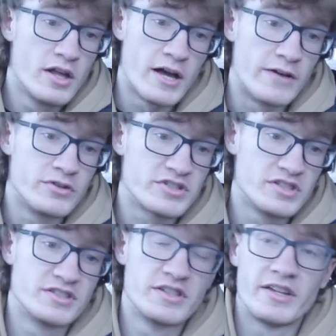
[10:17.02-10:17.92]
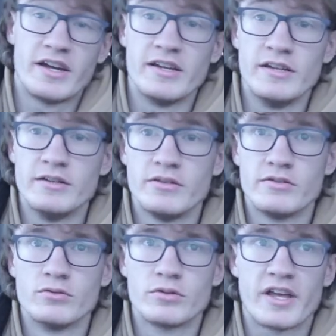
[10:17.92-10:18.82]
Ever since the day
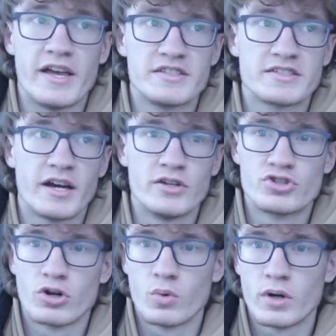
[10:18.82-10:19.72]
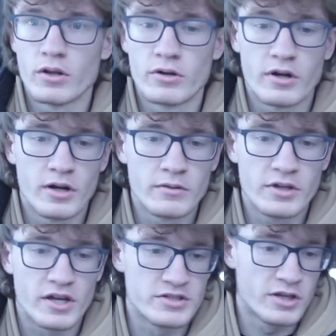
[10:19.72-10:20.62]
KSI and Joe Weller,
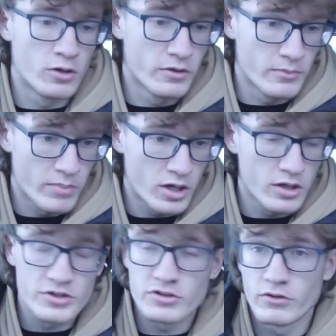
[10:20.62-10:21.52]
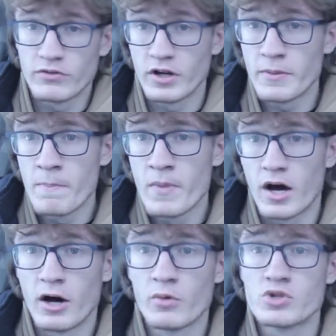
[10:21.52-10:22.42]
KSI Logan Paul also fought,
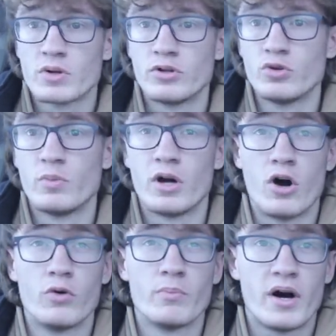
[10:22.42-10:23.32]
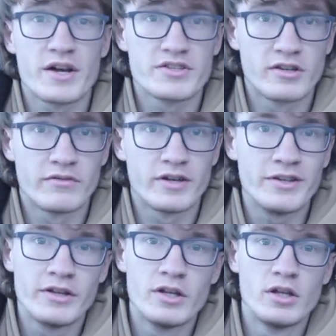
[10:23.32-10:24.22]
I always want to do my own boxing
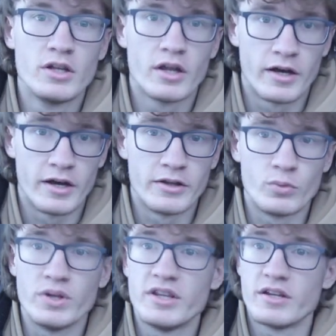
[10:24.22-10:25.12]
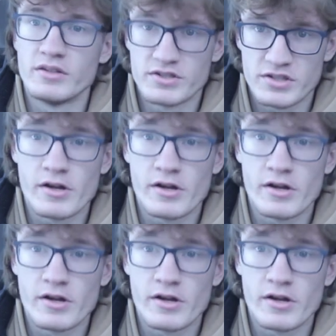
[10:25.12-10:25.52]
event, and we did it this